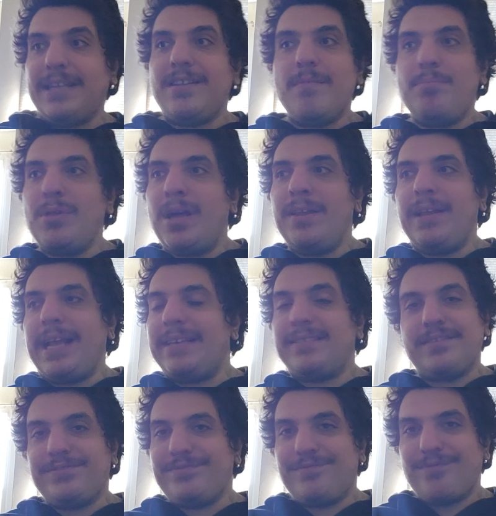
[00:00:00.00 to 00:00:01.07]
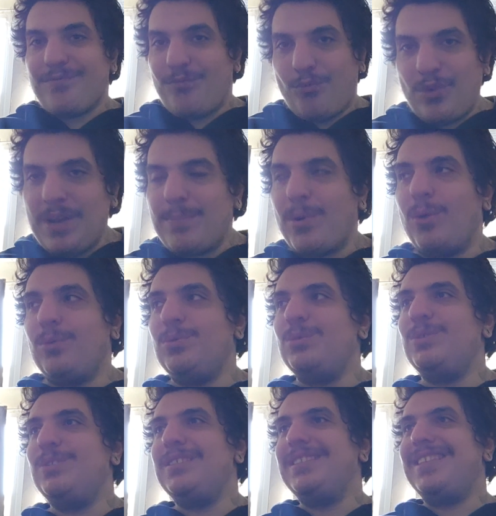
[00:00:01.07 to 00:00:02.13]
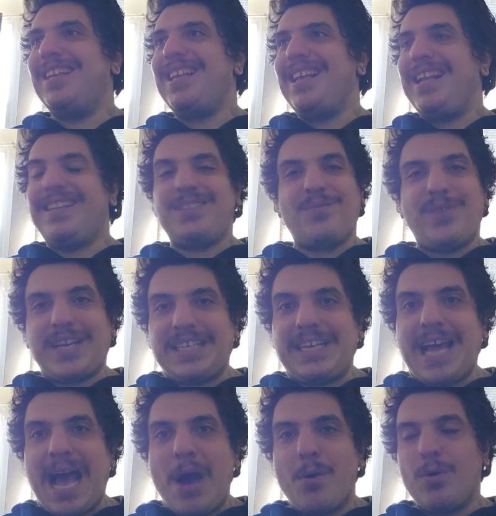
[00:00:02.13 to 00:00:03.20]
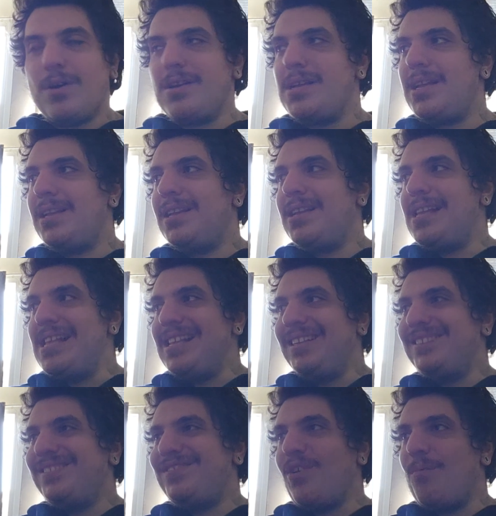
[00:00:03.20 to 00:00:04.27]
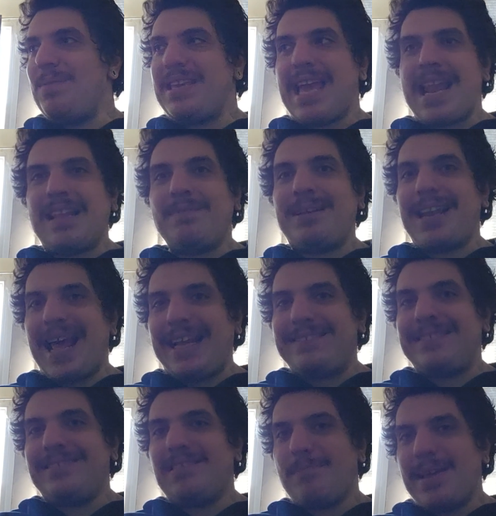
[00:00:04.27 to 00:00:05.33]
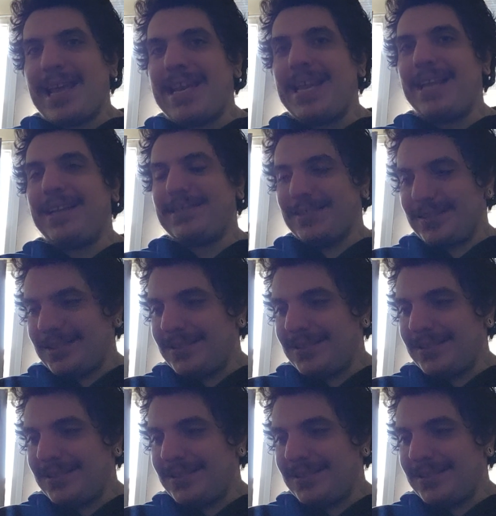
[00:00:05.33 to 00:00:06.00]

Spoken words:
and the blood isn't Freebo. It's a fucking cow. So Miguel has been lying since the beginning.